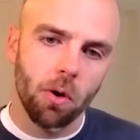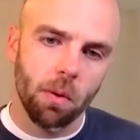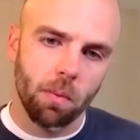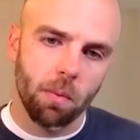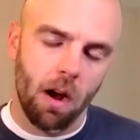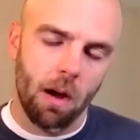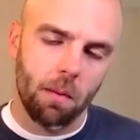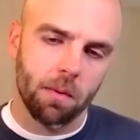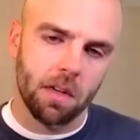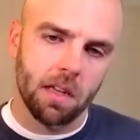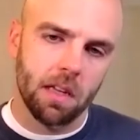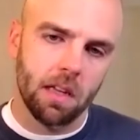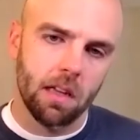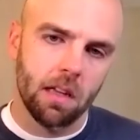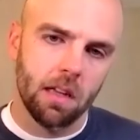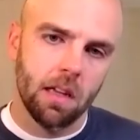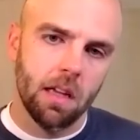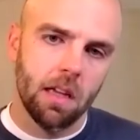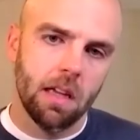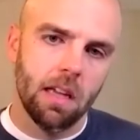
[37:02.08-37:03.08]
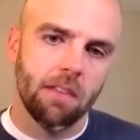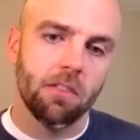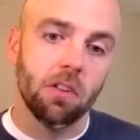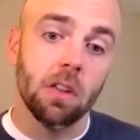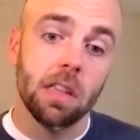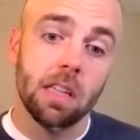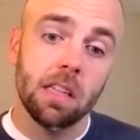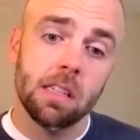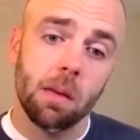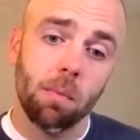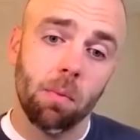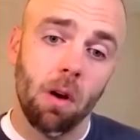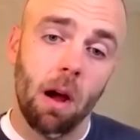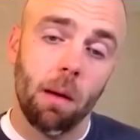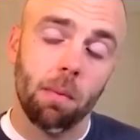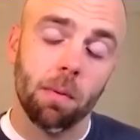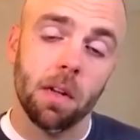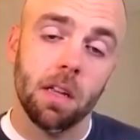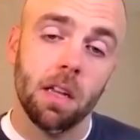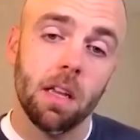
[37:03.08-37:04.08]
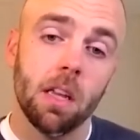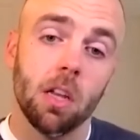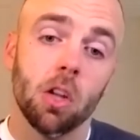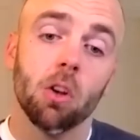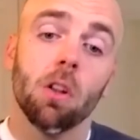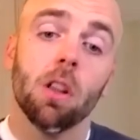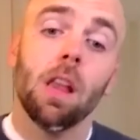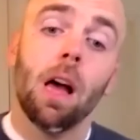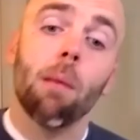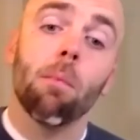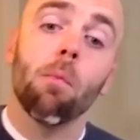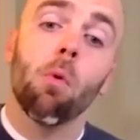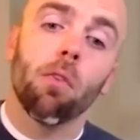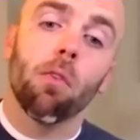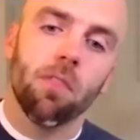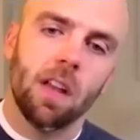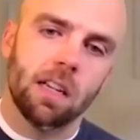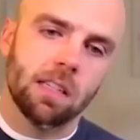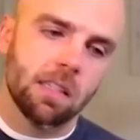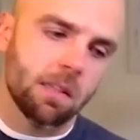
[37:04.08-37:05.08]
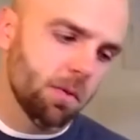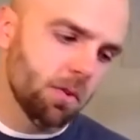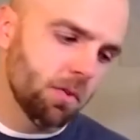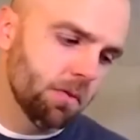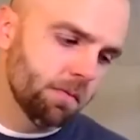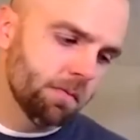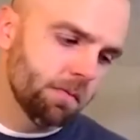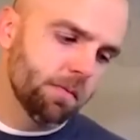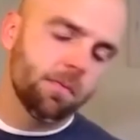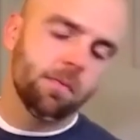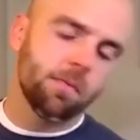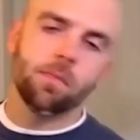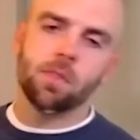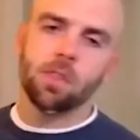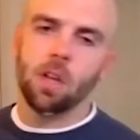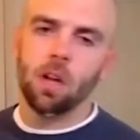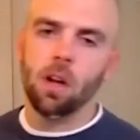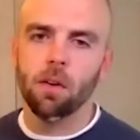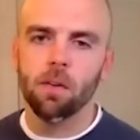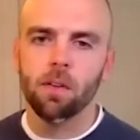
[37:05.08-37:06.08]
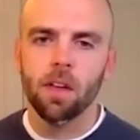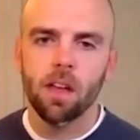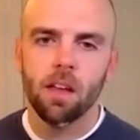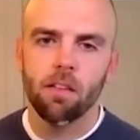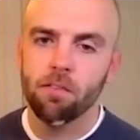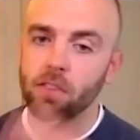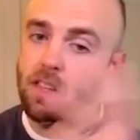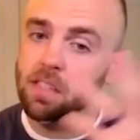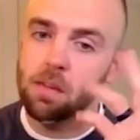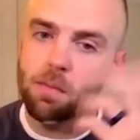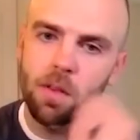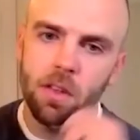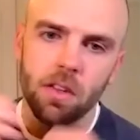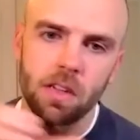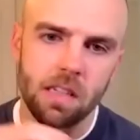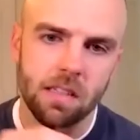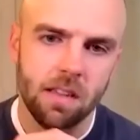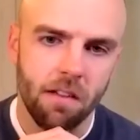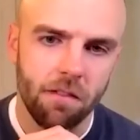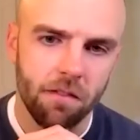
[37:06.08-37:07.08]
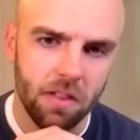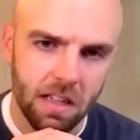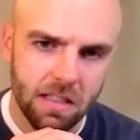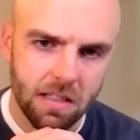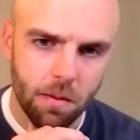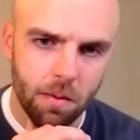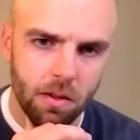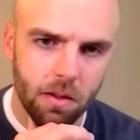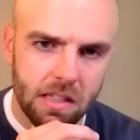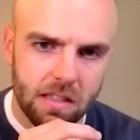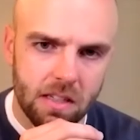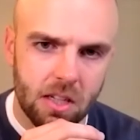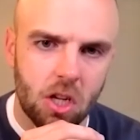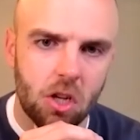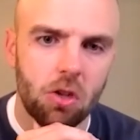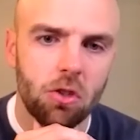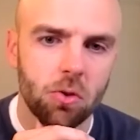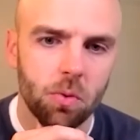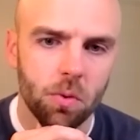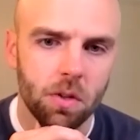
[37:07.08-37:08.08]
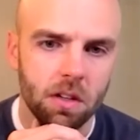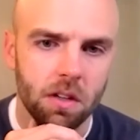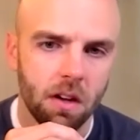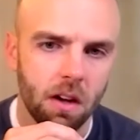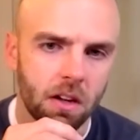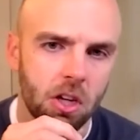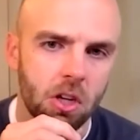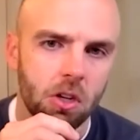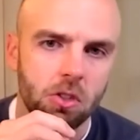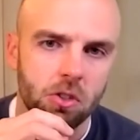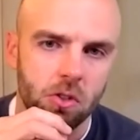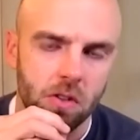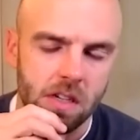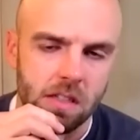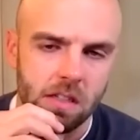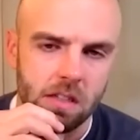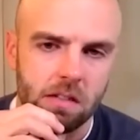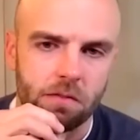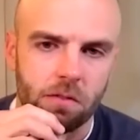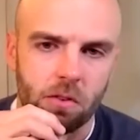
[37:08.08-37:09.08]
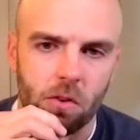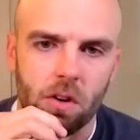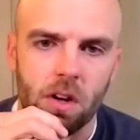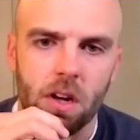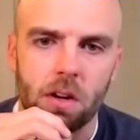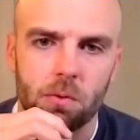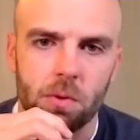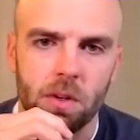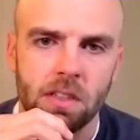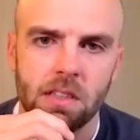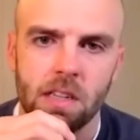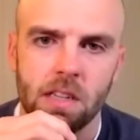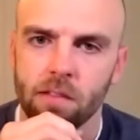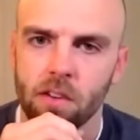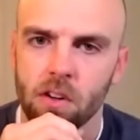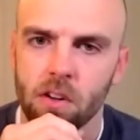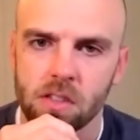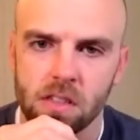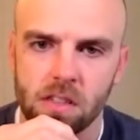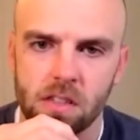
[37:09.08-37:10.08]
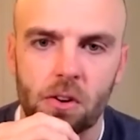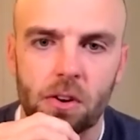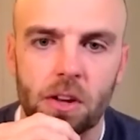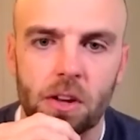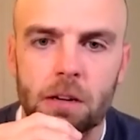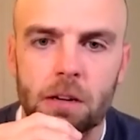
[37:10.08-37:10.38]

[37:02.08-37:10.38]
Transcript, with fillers: a property. If you lease a property, you're a lot more flexible. So flexibility is flexibility is a huge one, a huge reason for uh, renting versus owning.